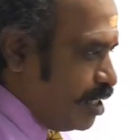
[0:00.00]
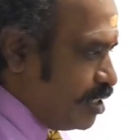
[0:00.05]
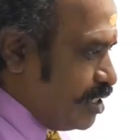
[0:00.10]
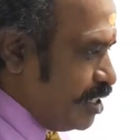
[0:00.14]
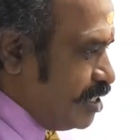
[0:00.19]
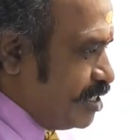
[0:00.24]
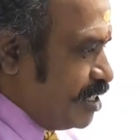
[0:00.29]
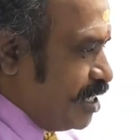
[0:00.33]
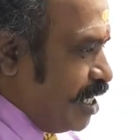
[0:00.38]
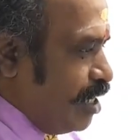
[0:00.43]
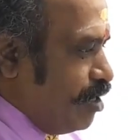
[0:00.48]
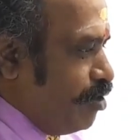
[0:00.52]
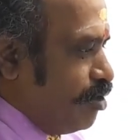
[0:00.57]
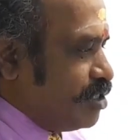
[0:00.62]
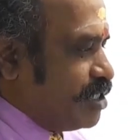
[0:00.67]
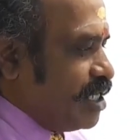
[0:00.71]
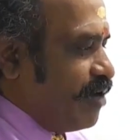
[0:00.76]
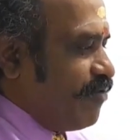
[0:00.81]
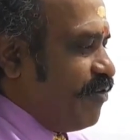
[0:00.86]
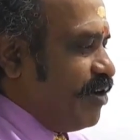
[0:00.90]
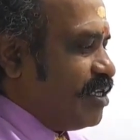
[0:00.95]
This yellow
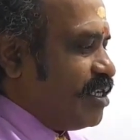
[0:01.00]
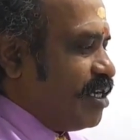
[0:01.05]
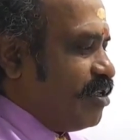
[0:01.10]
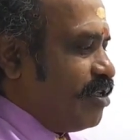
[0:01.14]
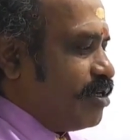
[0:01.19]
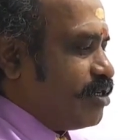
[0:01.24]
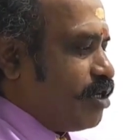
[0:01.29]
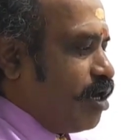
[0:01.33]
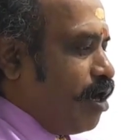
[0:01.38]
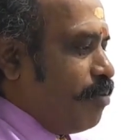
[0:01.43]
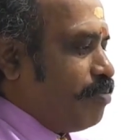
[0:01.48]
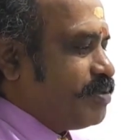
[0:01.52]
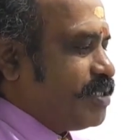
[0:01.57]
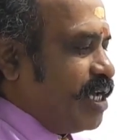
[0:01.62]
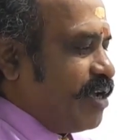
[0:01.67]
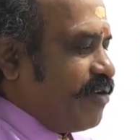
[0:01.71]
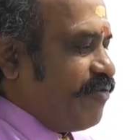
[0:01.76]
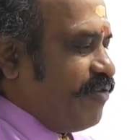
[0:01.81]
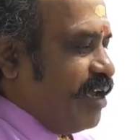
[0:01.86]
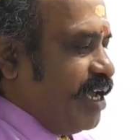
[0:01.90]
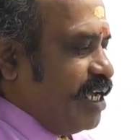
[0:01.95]
surface on the top
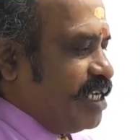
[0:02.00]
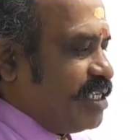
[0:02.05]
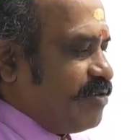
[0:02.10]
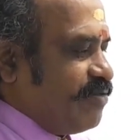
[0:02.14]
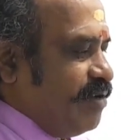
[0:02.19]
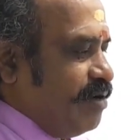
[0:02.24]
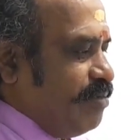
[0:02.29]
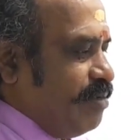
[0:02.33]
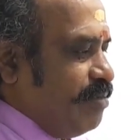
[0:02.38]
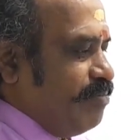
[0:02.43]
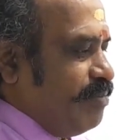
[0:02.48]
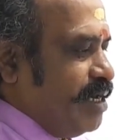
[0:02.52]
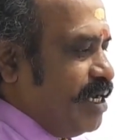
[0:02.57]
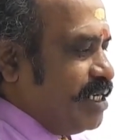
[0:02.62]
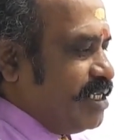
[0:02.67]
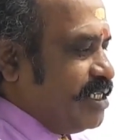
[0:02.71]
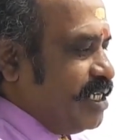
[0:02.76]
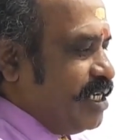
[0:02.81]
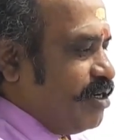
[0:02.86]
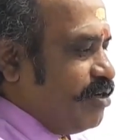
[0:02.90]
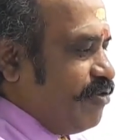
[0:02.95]
surface will be
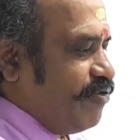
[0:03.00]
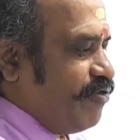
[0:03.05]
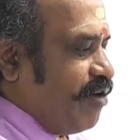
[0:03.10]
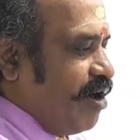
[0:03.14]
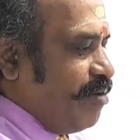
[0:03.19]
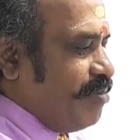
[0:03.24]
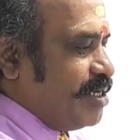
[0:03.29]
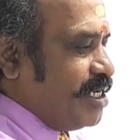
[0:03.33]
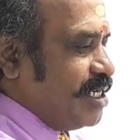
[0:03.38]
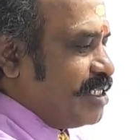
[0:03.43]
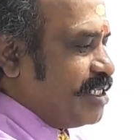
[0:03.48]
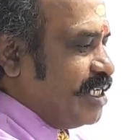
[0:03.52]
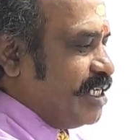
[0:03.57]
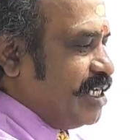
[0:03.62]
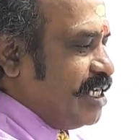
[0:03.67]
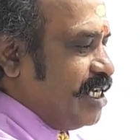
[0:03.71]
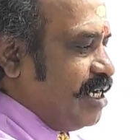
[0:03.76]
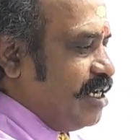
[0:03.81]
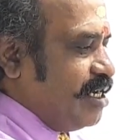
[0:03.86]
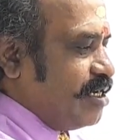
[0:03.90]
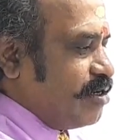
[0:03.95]
merged into forming a
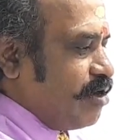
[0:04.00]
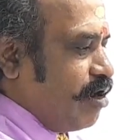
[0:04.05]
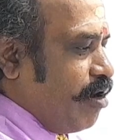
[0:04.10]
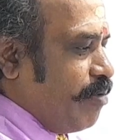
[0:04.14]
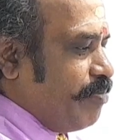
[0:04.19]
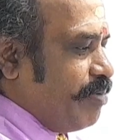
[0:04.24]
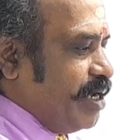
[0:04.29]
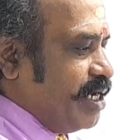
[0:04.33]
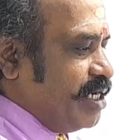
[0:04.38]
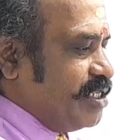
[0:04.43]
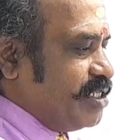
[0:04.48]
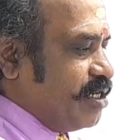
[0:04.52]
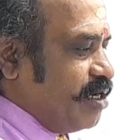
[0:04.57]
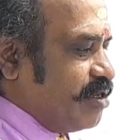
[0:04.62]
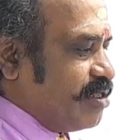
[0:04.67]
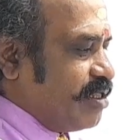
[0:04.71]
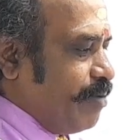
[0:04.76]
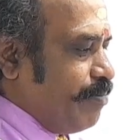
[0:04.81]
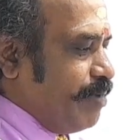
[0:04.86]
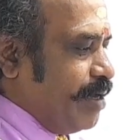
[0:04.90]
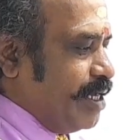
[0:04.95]
single top edge
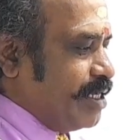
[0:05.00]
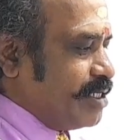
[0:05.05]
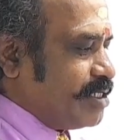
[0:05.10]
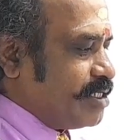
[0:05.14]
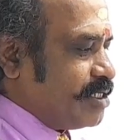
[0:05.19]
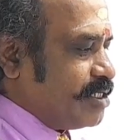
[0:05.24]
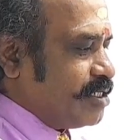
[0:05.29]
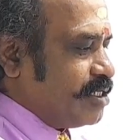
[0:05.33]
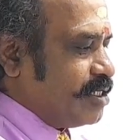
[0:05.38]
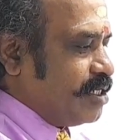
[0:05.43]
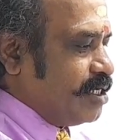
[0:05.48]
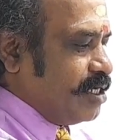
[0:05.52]
on the base.